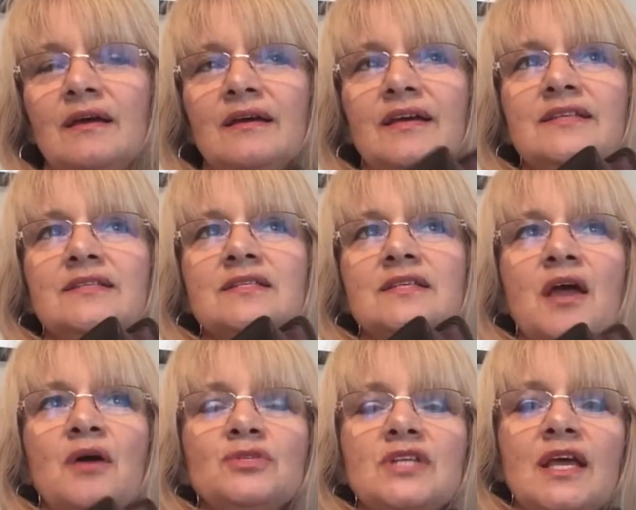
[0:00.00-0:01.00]
it
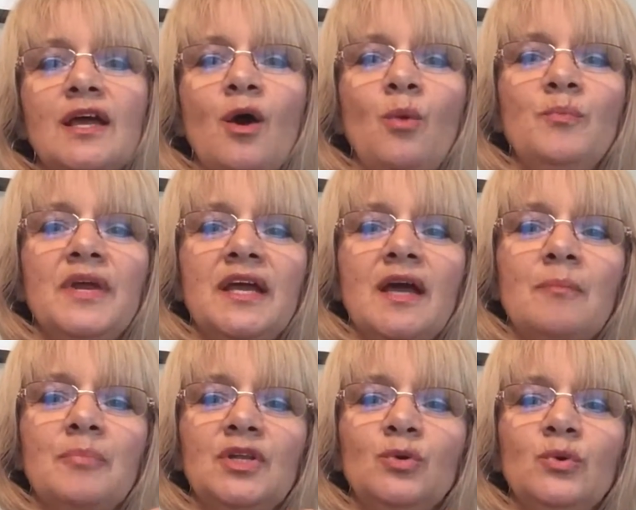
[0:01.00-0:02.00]
sounds like opening up a
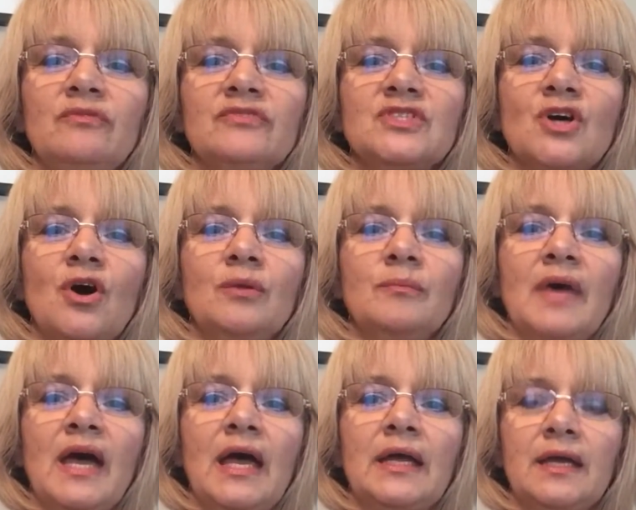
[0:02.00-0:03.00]
Louis Vuitton
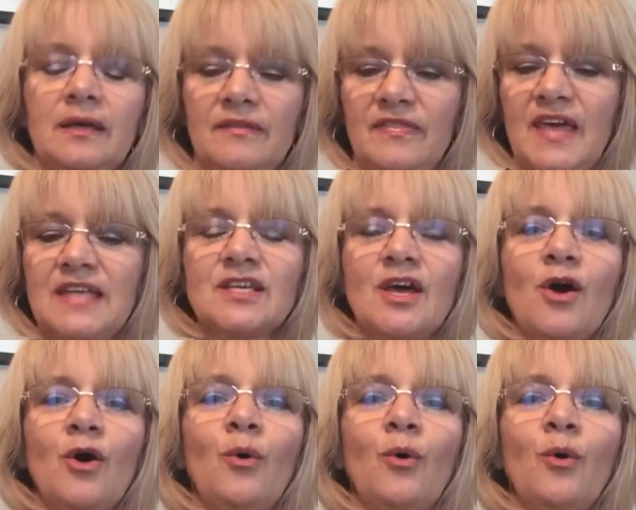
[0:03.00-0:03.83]
bag. That's how